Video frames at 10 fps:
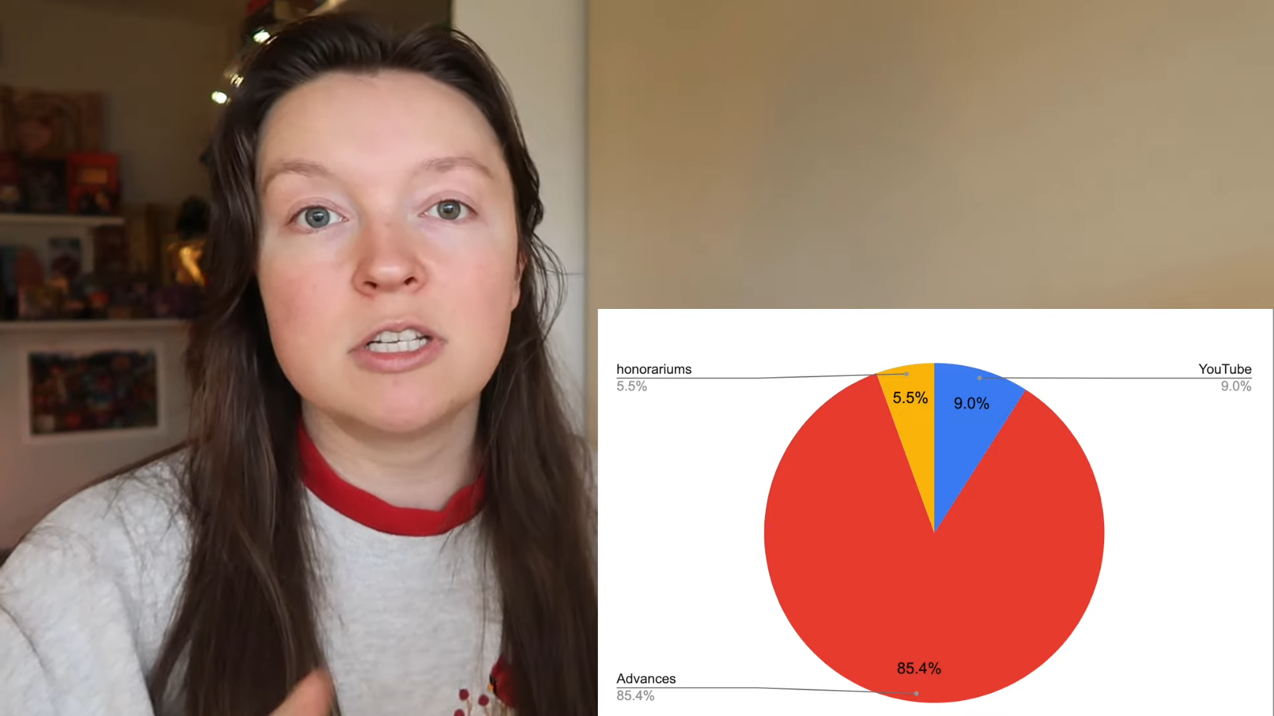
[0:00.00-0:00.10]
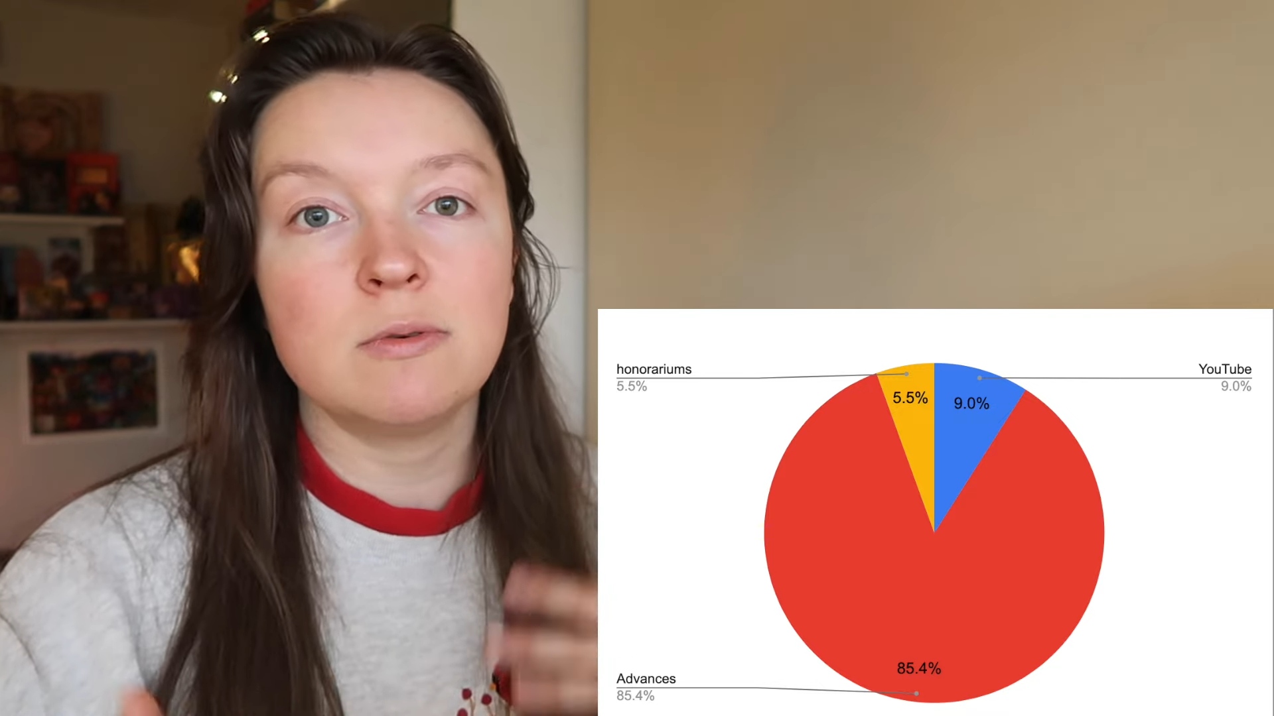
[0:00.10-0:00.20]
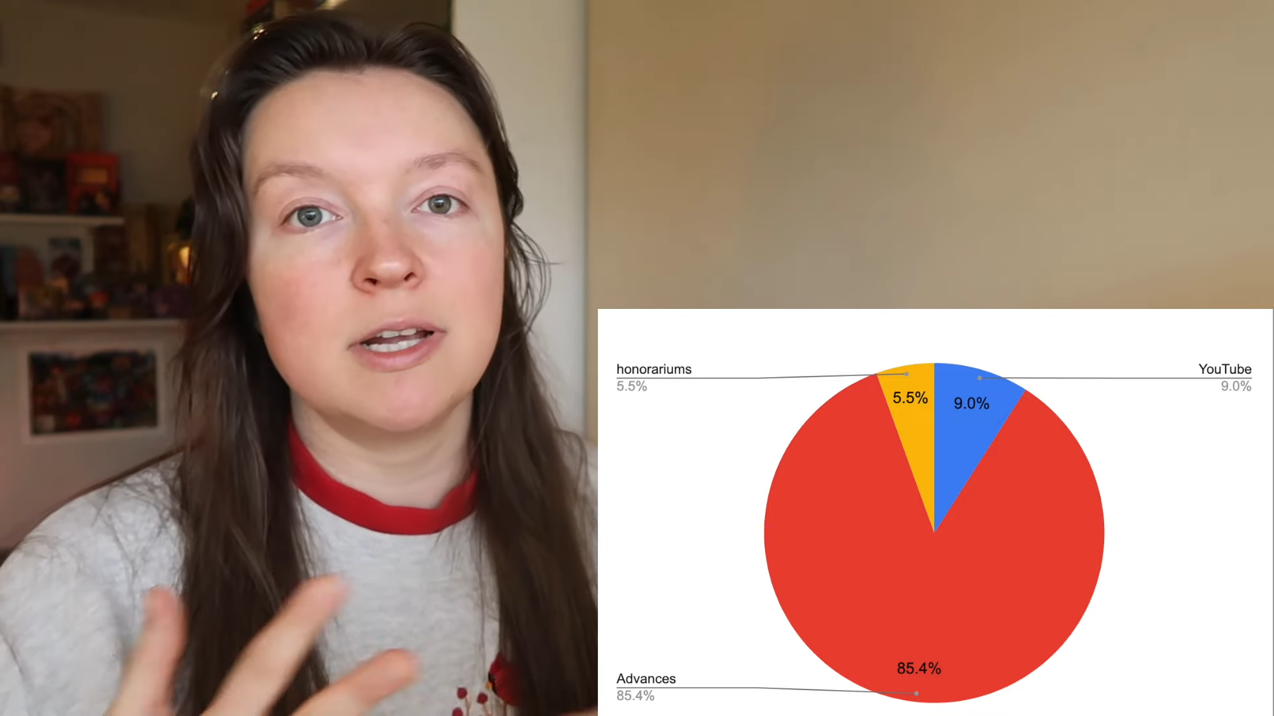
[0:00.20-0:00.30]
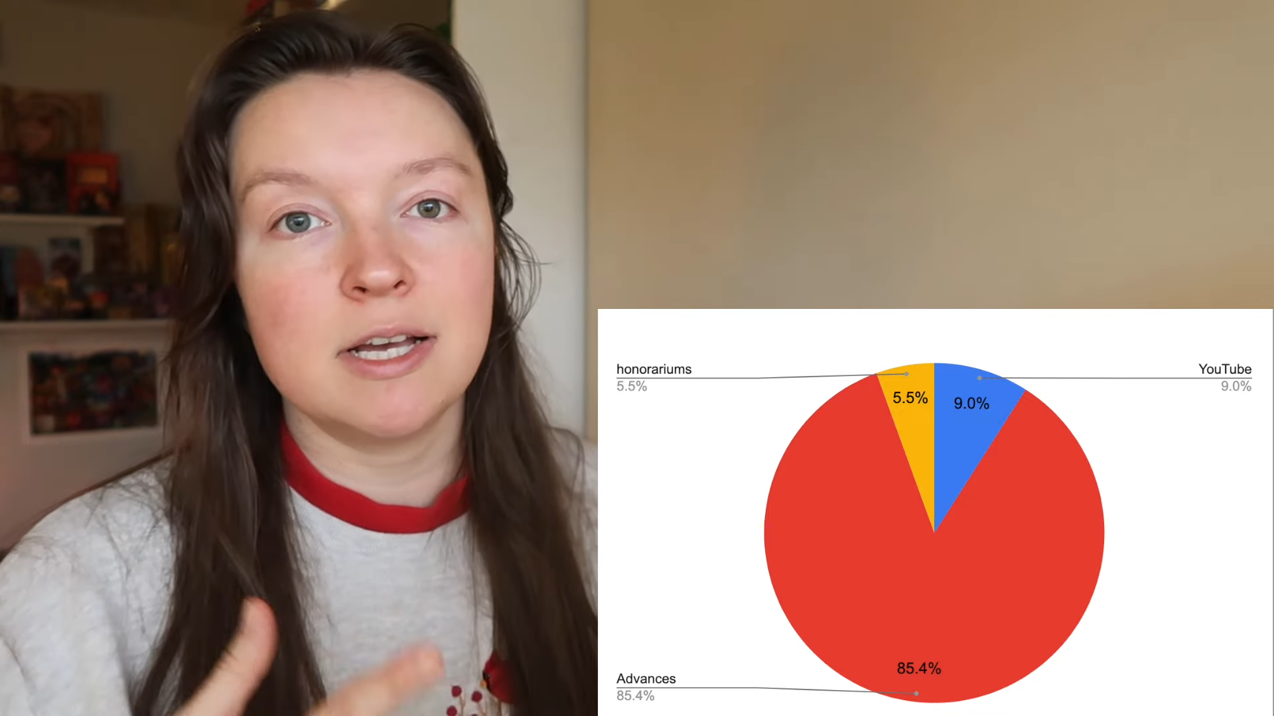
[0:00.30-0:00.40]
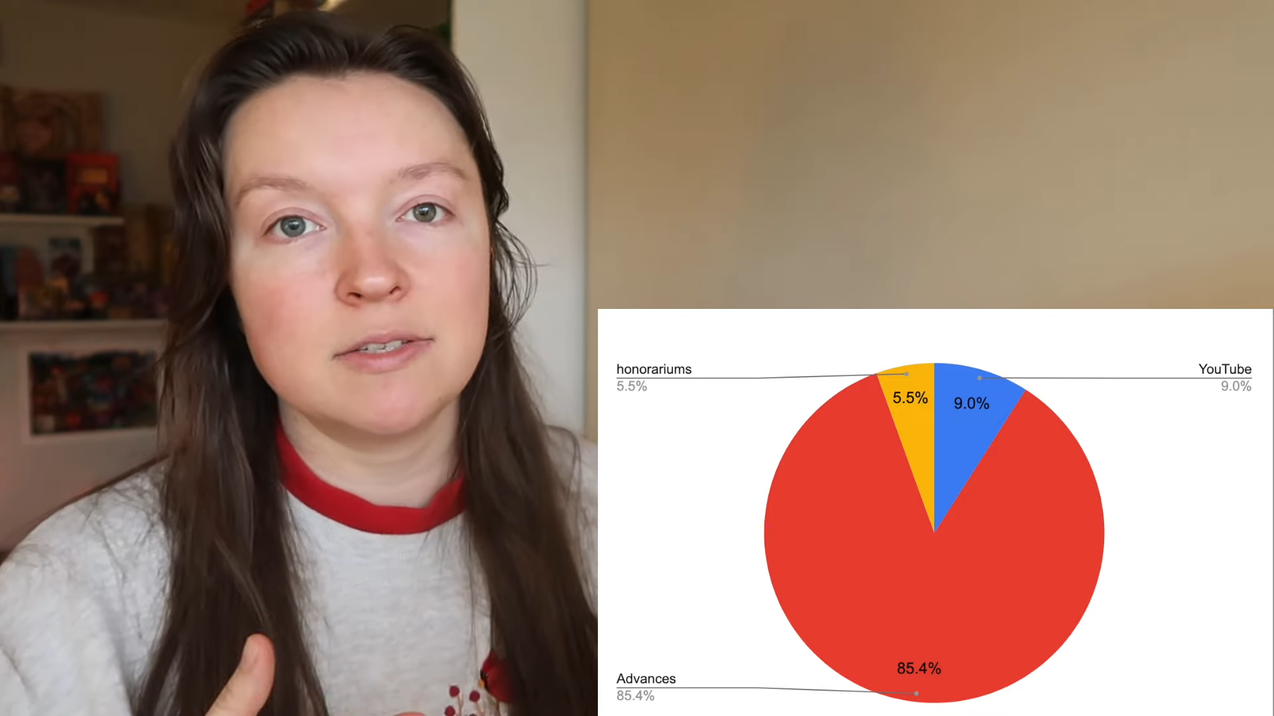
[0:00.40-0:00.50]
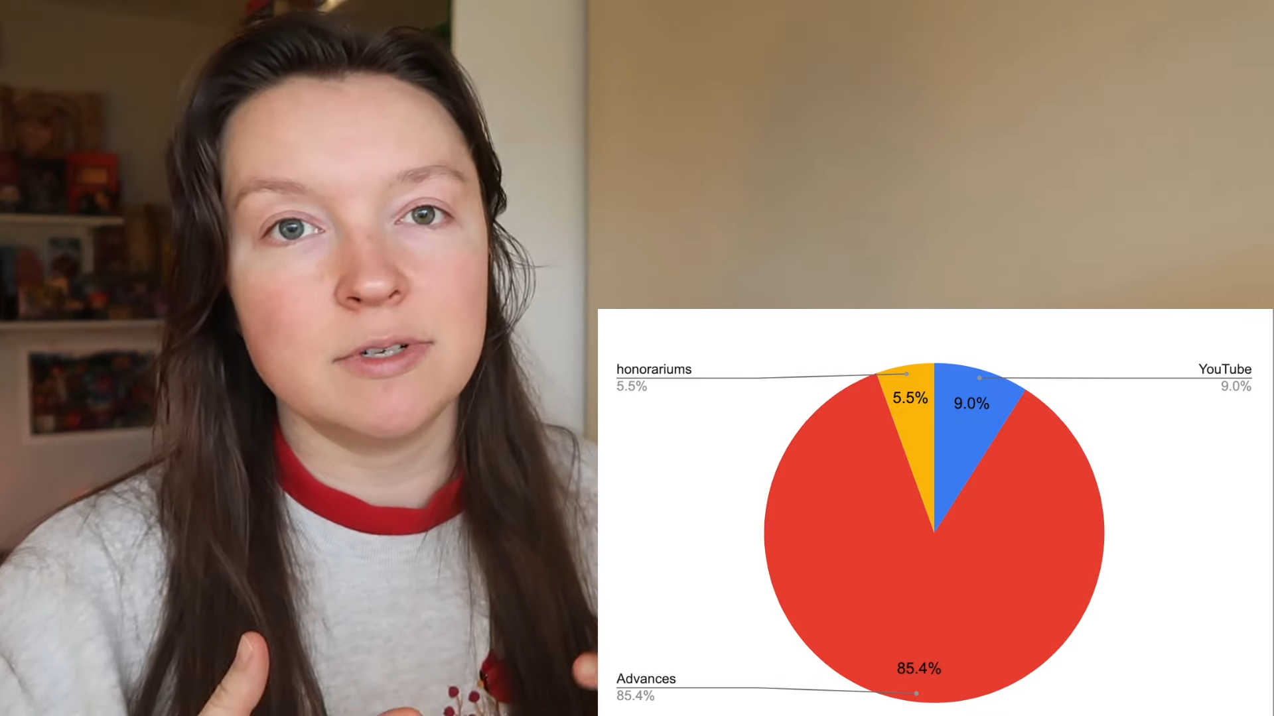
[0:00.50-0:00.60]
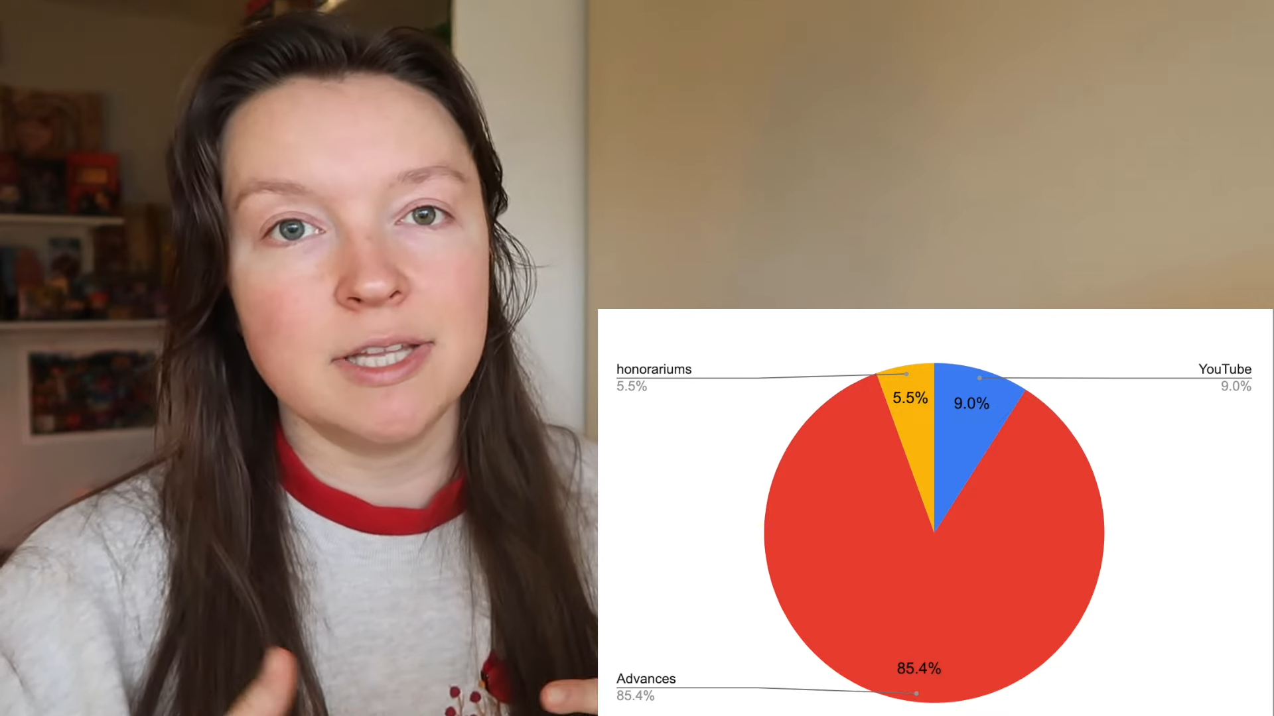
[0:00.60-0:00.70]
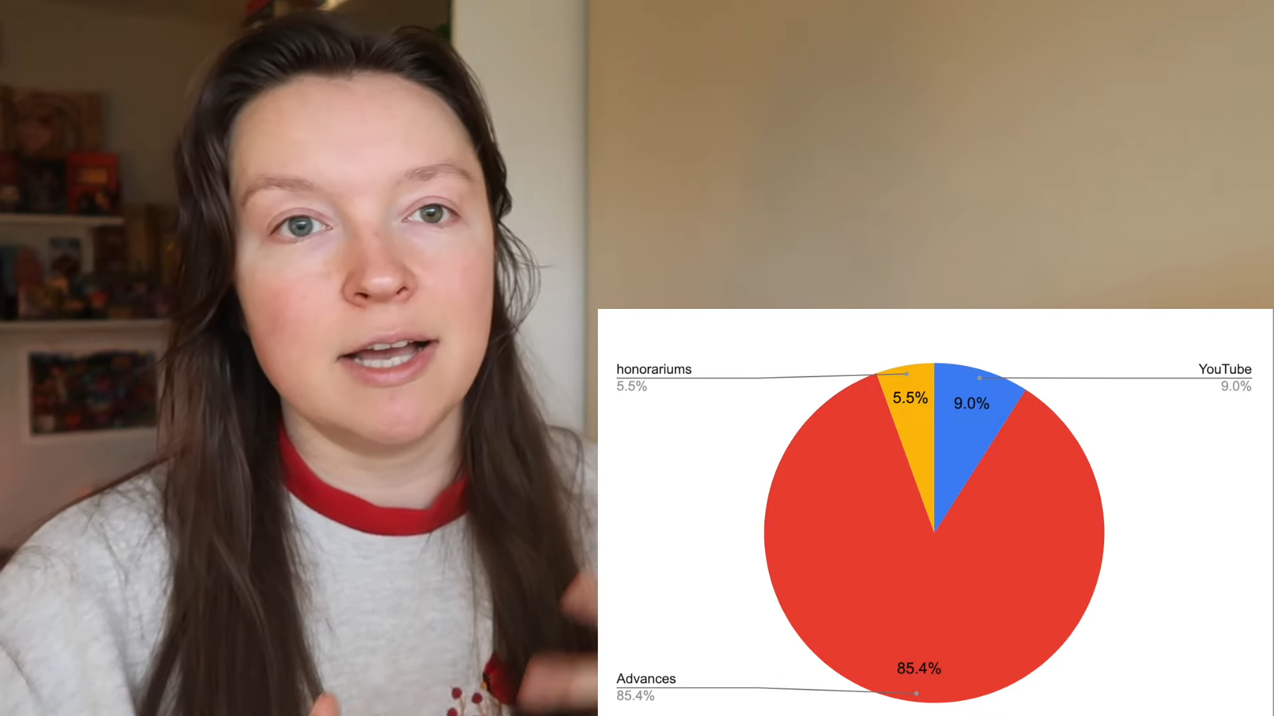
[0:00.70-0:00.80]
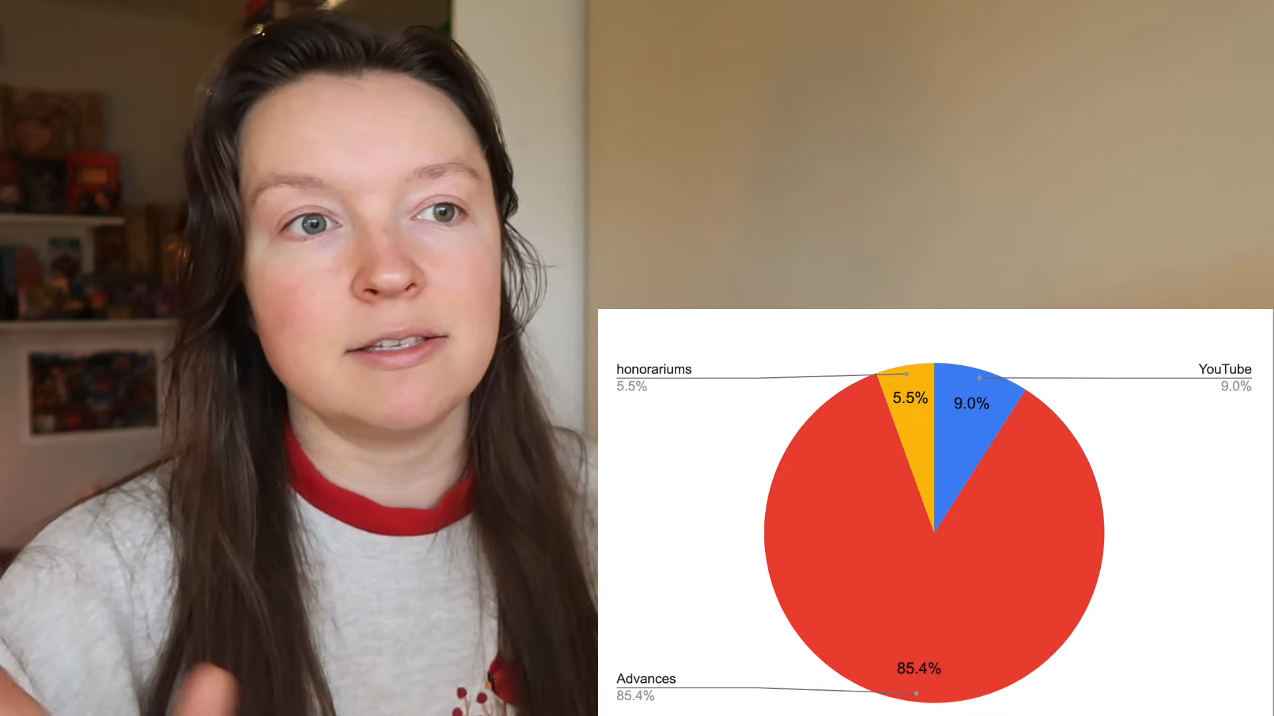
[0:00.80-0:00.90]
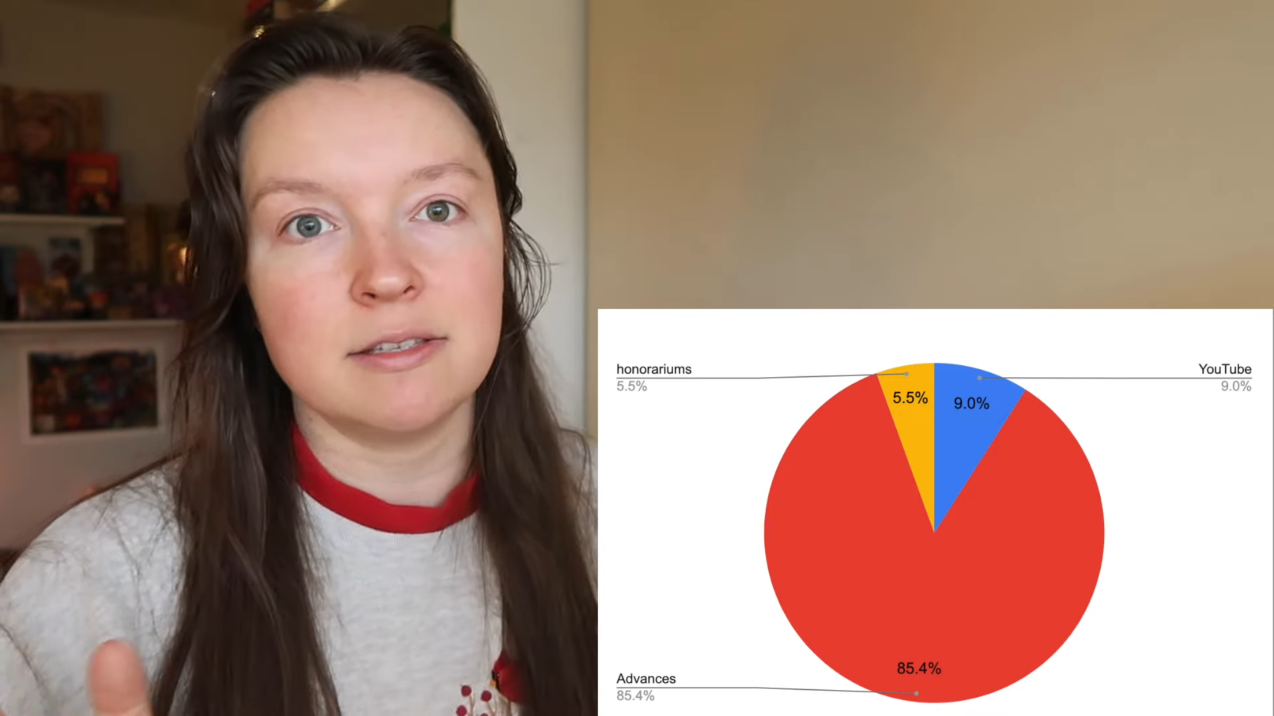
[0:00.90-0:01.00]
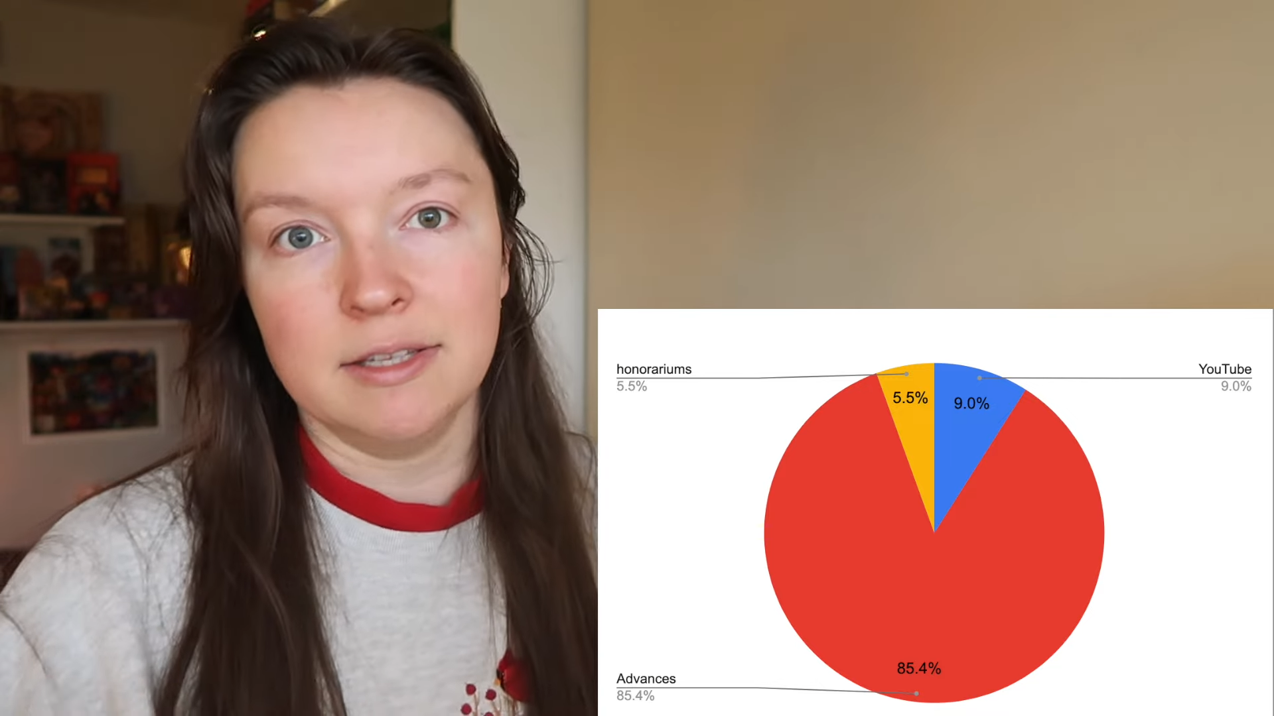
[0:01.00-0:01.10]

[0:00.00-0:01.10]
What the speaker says: Do you want to ask for less?